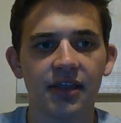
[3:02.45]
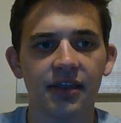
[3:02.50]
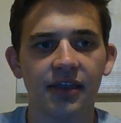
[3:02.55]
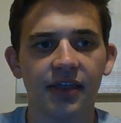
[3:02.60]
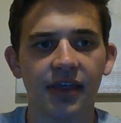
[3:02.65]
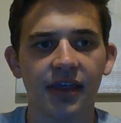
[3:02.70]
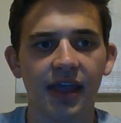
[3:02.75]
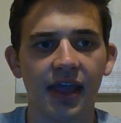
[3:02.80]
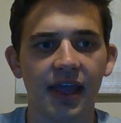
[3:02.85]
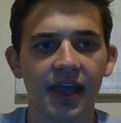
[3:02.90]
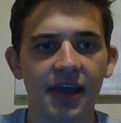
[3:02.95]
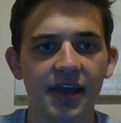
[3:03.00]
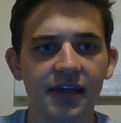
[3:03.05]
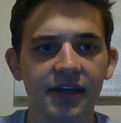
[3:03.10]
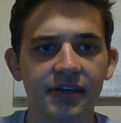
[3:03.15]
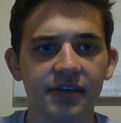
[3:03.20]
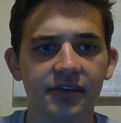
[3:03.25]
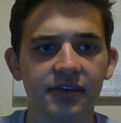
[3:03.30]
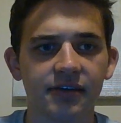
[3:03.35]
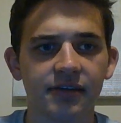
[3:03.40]
They
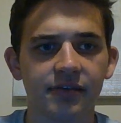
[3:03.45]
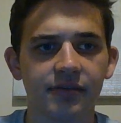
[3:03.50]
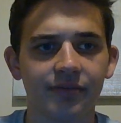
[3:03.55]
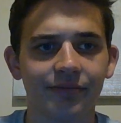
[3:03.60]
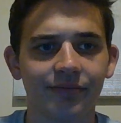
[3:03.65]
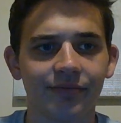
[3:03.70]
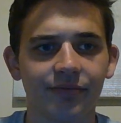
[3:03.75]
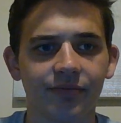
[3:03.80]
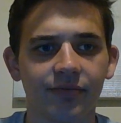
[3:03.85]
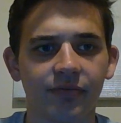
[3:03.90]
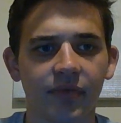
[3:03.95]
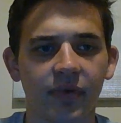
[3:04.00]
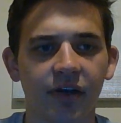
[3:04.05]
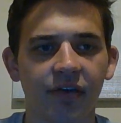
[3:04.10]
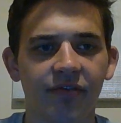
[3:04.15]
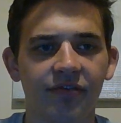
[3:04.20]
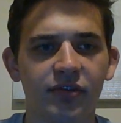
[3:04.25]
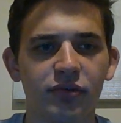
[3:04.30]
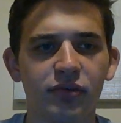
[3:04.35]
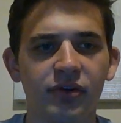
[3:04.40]
had a
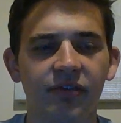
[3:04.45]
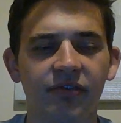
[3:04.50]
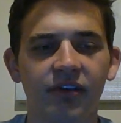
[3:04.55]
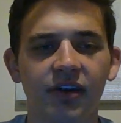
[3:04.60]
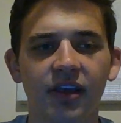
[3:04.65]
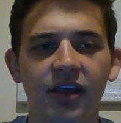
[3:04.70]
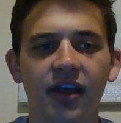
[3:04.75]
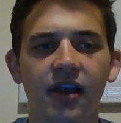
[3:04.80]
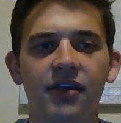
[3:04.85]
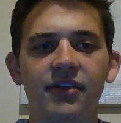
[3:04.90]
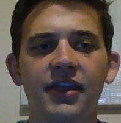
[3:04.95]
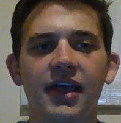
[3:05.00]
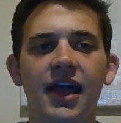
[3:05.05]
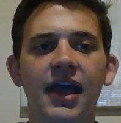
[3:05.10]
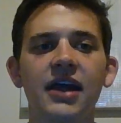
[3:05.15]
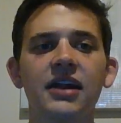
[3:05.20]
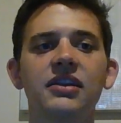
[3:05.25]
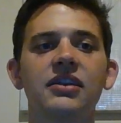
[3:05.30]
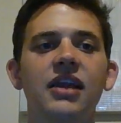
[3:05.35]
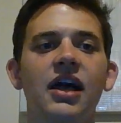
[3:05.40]

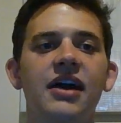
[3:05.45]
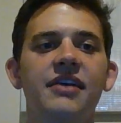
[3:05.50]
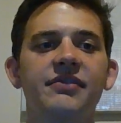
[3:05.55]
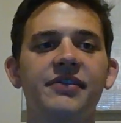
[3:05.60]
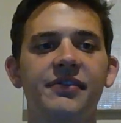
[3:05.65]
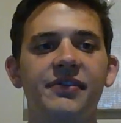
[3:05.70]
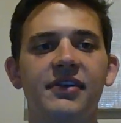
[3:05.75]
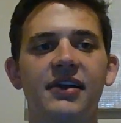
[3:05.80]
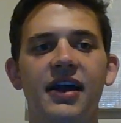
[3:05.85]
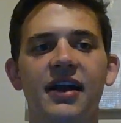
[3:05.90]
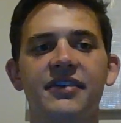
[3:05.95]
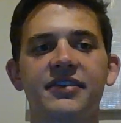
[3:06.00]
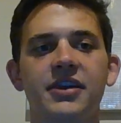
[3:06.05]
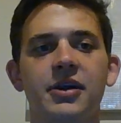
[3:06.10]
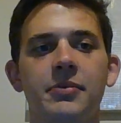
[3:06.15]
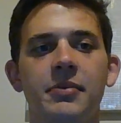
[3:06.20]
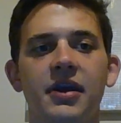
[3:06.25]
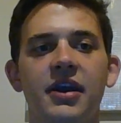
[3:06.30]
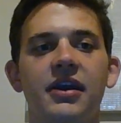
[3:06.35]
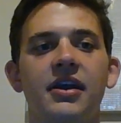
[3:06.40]
lot of different guys
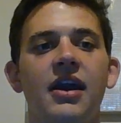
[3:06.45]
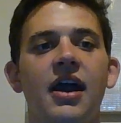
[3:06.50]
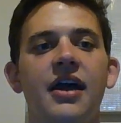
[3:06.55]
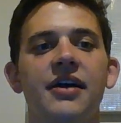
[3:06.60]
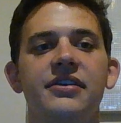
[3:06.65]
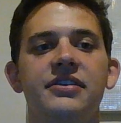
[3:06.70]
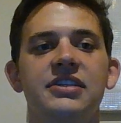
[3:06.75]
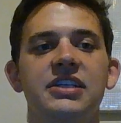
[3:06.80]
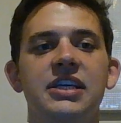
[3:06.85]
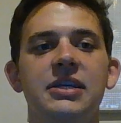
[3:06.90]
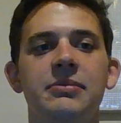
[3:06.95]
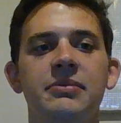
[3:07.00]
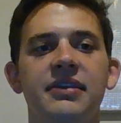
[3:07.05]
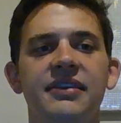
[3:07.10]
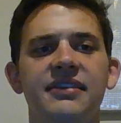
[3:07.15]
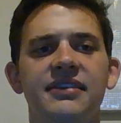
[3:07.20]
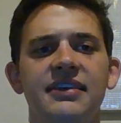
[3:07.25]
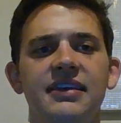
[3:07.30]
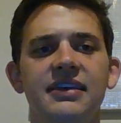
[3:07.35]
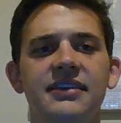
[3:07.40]
come in and out of the team
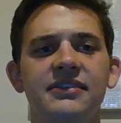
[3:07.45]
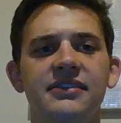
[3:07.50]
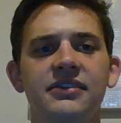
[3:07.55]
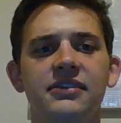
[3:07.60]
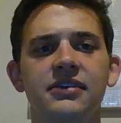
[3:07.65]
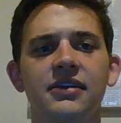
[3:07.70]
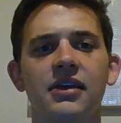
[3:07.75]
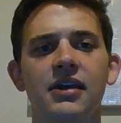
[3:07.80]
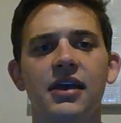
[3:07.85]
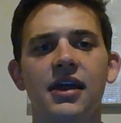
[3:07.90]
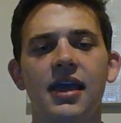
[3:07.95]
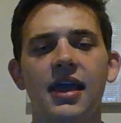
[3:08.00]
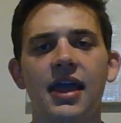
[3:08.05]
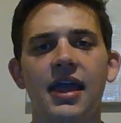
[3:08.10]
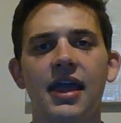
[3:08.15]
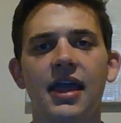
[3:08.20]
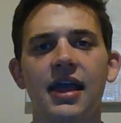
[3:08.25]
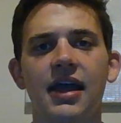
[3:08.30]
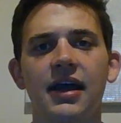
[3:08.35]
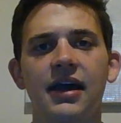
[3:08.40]
this season,
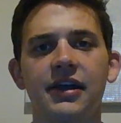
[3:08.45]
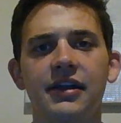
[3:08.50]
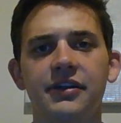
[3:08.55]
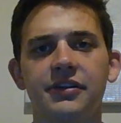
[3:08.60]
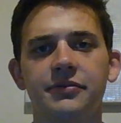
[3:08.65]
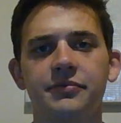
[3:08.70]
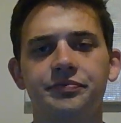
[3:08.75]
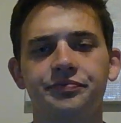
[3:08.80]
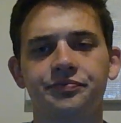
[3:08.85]
and